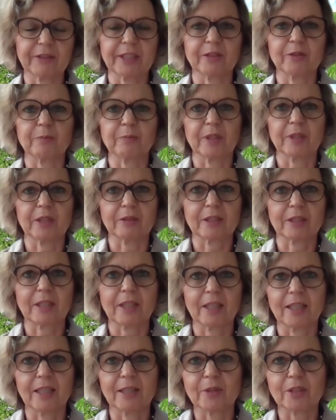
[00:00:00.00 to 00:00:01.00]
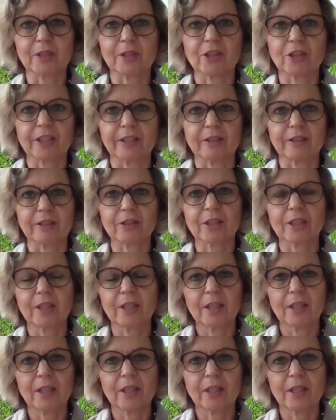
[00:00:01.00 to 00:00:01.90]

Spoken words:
worried about climate change.